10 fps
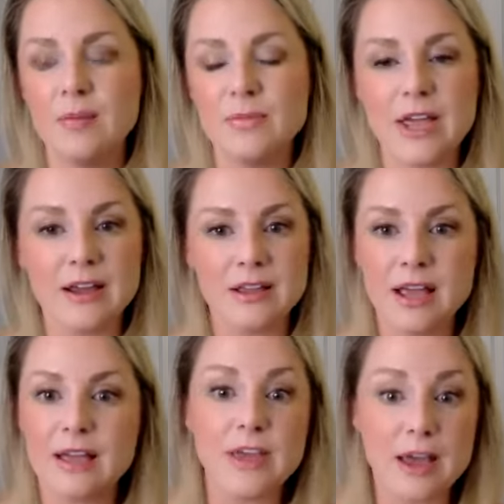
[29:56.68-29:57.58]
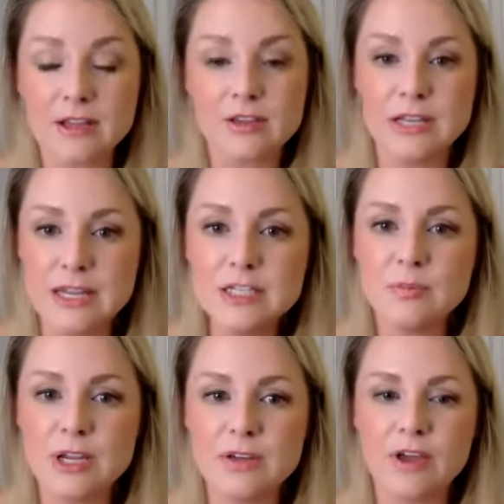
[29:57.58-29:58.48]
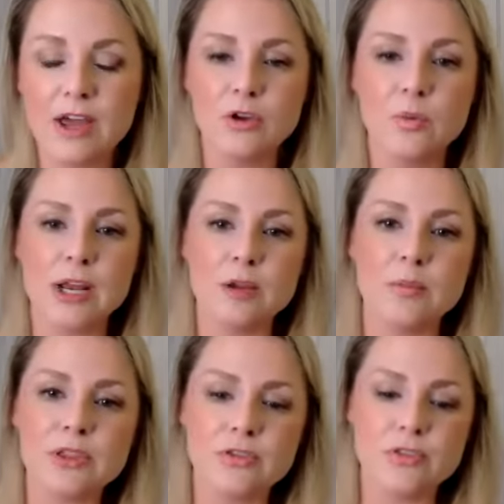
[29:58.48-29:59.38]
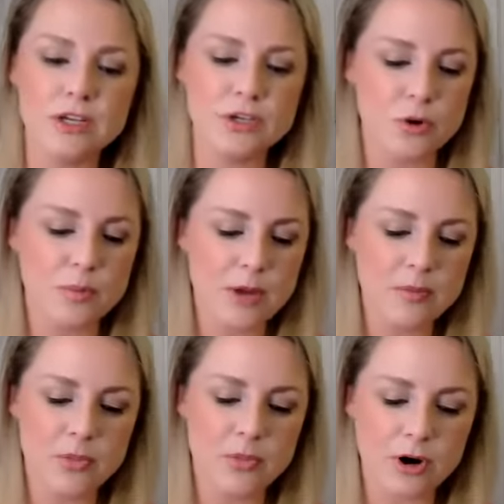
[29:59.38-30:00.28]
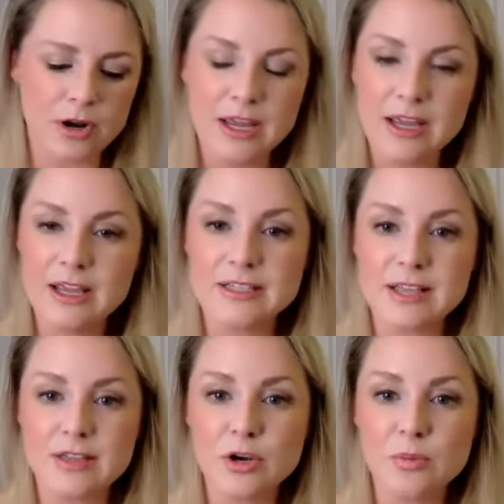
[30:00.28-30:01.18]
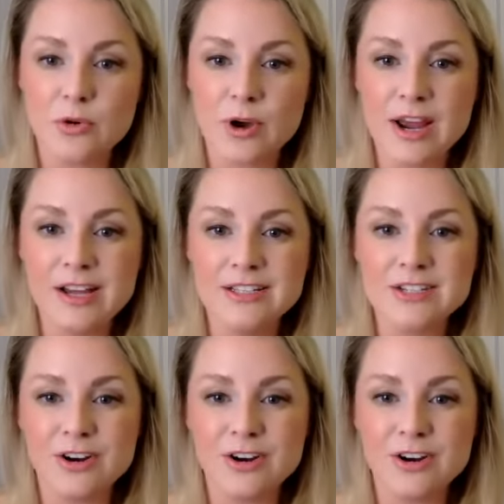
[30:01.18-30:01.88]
that need to be evaluated. But the thing to remember is that their brains are